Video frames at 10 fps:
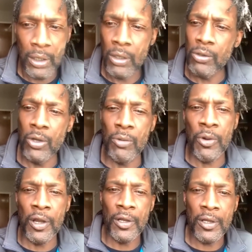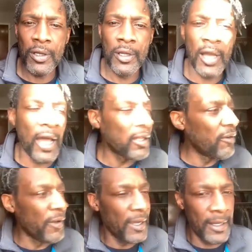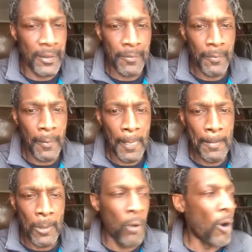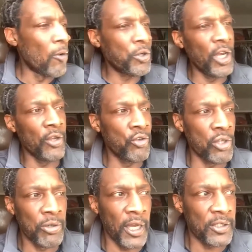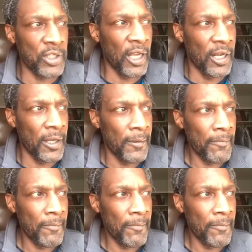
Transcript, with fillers: Hold on, bro. I live here. Oh, I don't care. You still can't stand there.